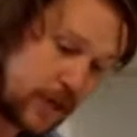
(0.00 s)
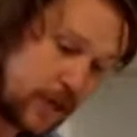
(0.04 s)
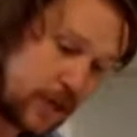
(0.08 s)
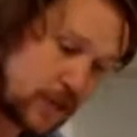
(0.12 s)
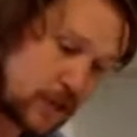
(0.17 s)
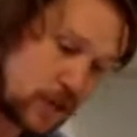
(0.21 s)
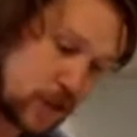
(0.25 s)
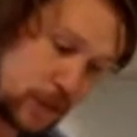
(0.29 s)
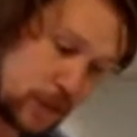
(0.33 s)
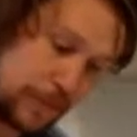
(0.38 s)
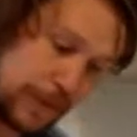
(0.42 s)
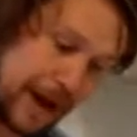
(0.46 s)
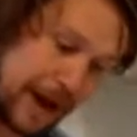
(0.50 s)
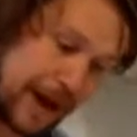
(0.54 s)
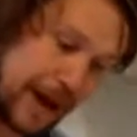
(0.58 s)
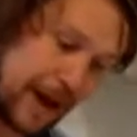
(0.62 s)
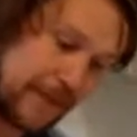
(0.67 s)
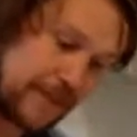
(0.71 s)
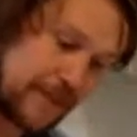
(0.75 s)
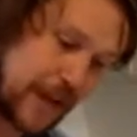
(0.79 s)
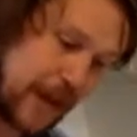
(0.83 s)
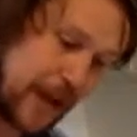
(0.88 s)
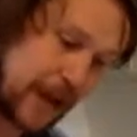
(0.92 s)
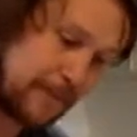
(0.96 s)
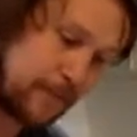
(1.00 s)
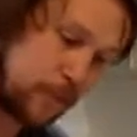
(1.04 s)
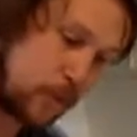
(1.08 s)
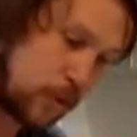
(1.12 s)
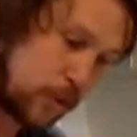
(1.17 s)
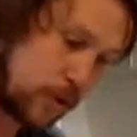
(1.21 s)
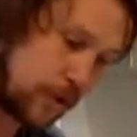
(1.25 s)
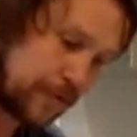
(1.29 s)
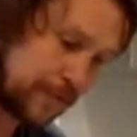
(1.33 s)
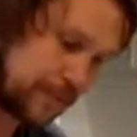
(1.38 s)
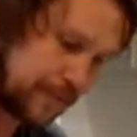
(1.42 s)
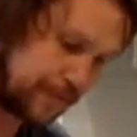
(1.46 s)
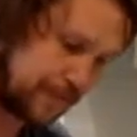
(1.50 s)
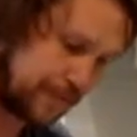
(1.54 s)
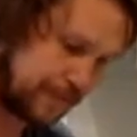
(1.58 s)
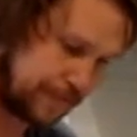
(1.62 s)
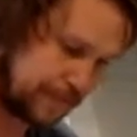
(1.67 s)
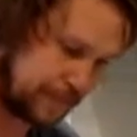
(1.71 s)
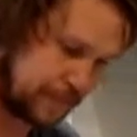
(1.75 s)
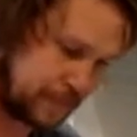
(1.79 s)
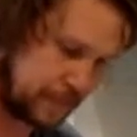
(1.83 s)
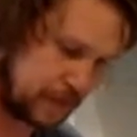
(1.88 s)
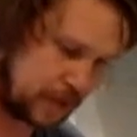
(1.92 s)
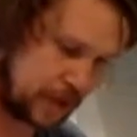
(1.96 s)
so you might have to add more.
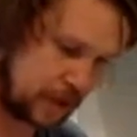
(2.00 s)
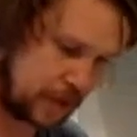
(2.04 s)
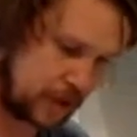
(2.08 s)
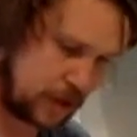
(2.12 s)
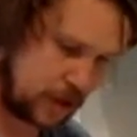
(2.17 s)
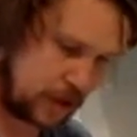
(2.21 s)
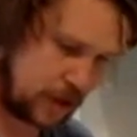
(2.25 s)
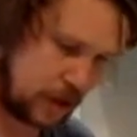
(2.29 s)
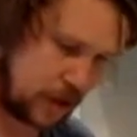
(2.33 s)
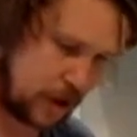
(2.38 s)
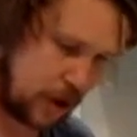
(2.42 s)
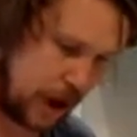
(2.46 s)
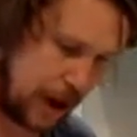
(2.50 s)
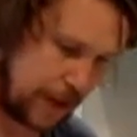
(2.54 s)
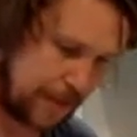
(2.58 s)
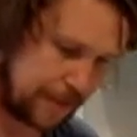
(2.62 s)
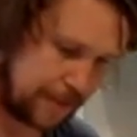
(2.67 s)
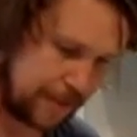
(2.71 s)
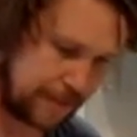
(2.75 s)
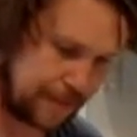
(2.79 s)
All right.